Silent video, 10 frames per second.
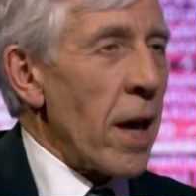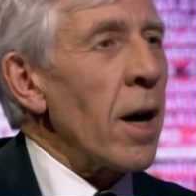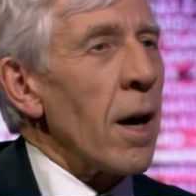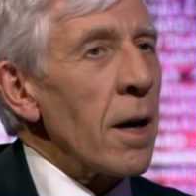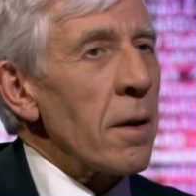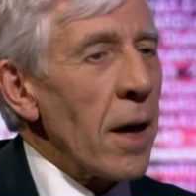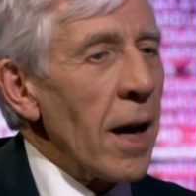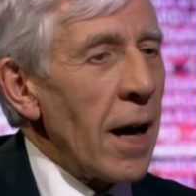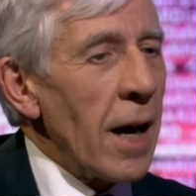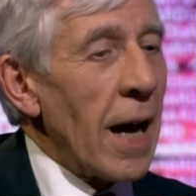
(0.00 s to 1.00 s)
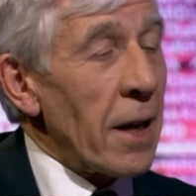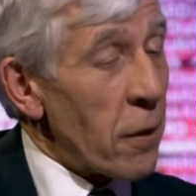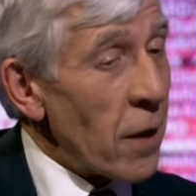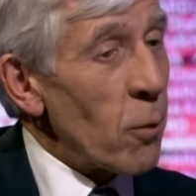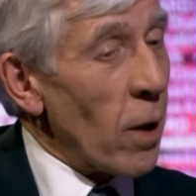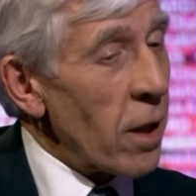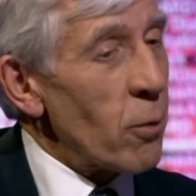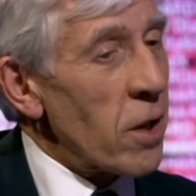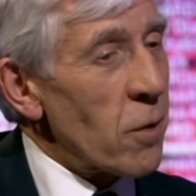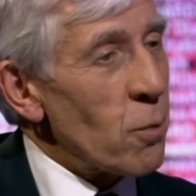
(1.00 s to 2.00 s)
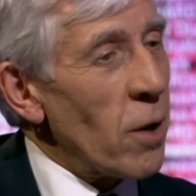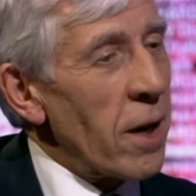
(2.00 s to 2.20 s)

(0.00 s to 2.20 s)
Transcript: they are. And I think one of the reasons